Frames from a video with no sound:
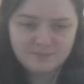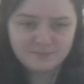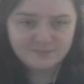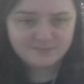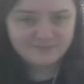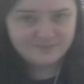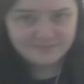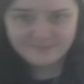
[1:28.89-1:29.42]

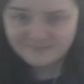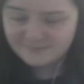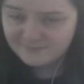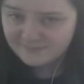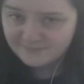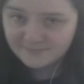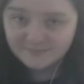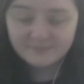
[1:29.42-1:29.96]
Bandogo
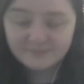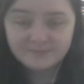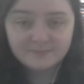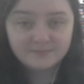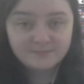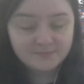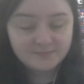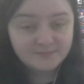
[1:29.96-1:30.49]

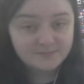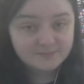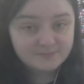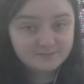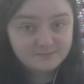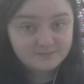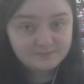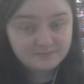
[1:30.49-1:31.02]
and
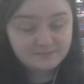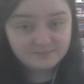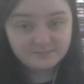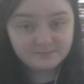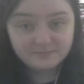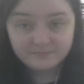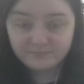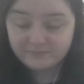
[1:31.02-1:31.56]

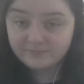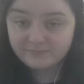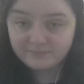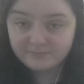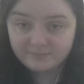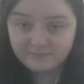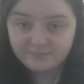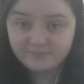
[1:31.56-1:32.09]
Ezra
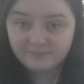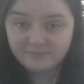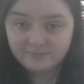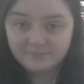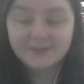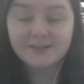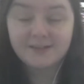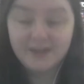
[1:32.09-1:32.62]
Bridger.
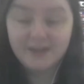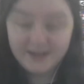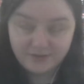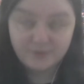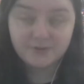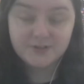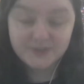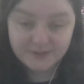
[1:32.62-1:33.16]
I
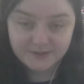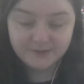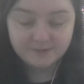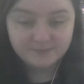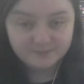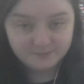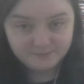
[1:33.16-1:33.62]
thought so.